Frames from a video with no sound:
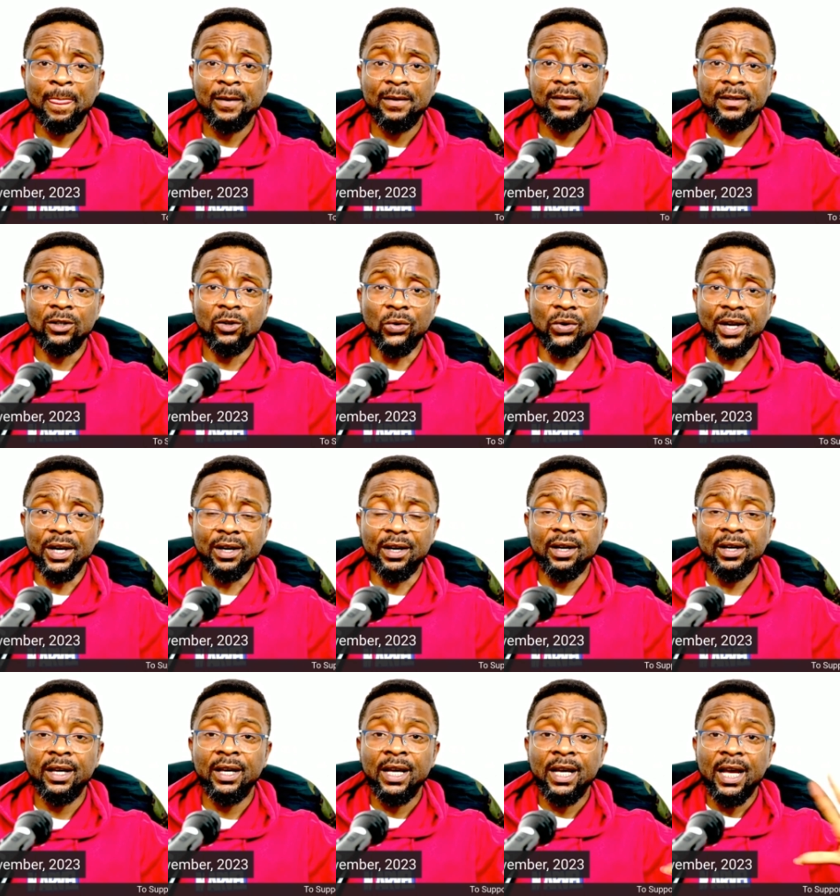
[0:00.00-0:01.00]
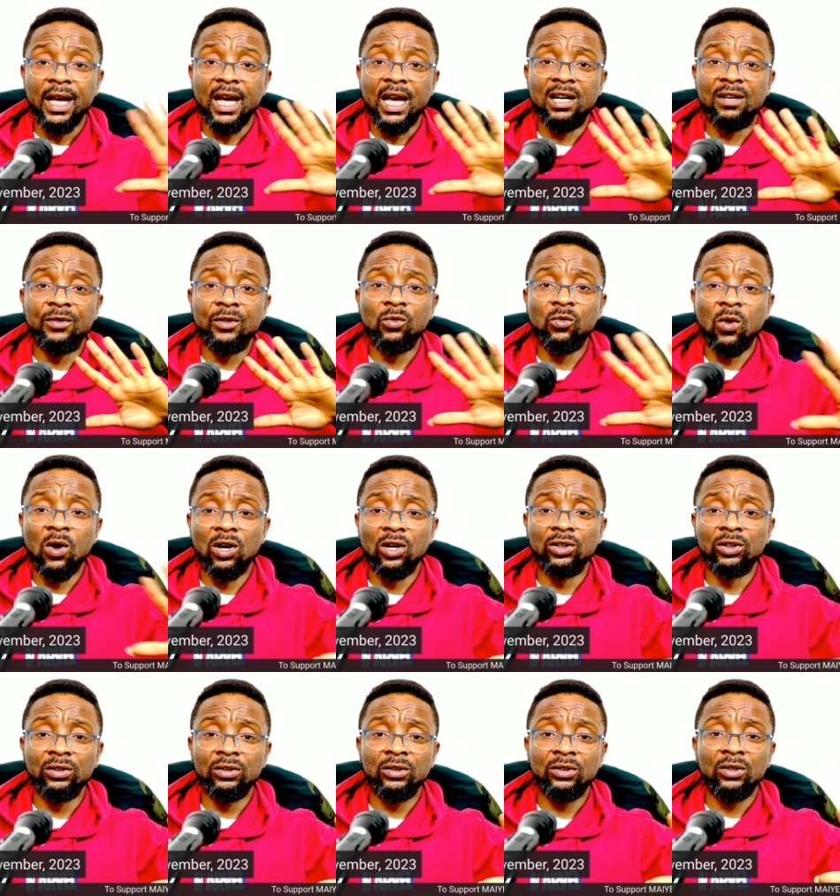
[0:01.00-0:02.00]
okay,
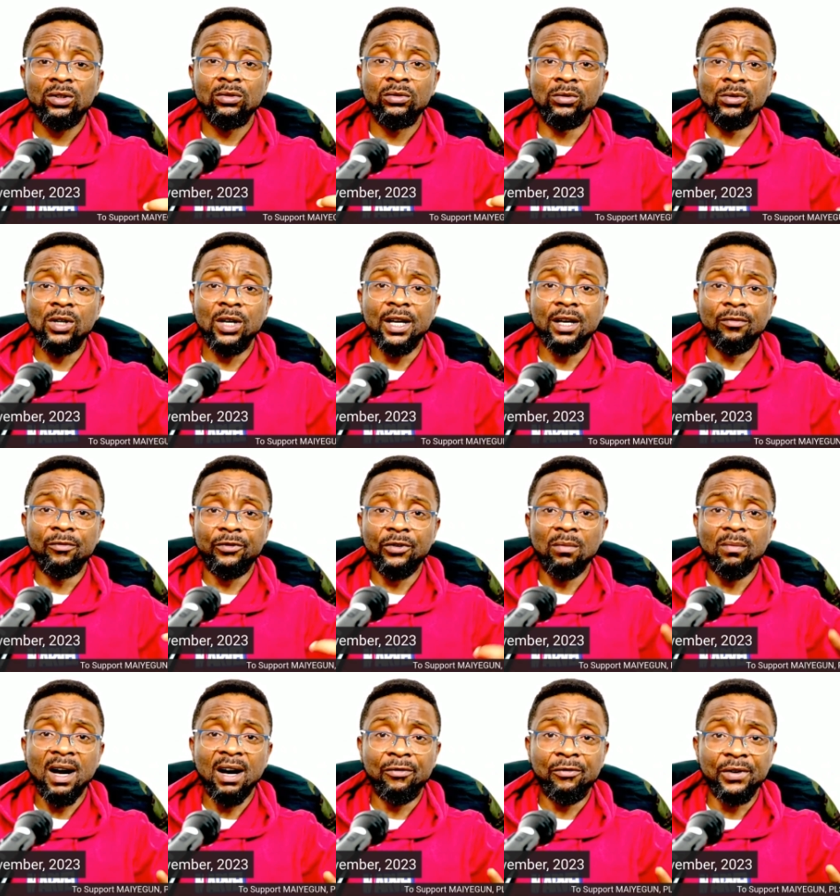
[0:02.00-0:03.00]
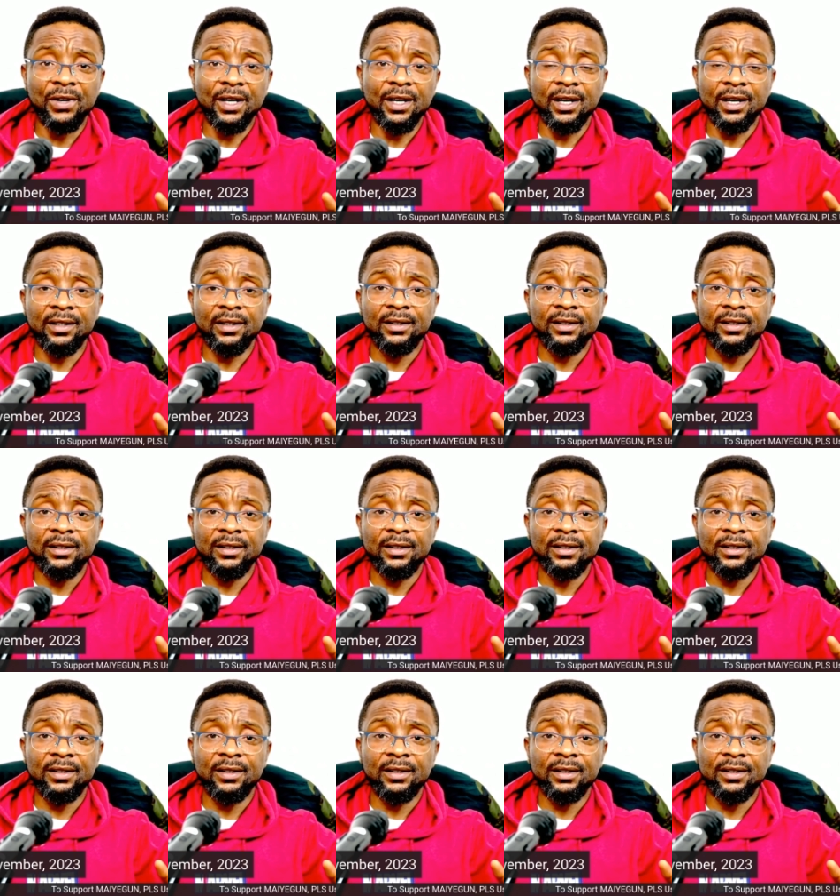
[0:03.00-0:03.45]
everyone who came from Africa,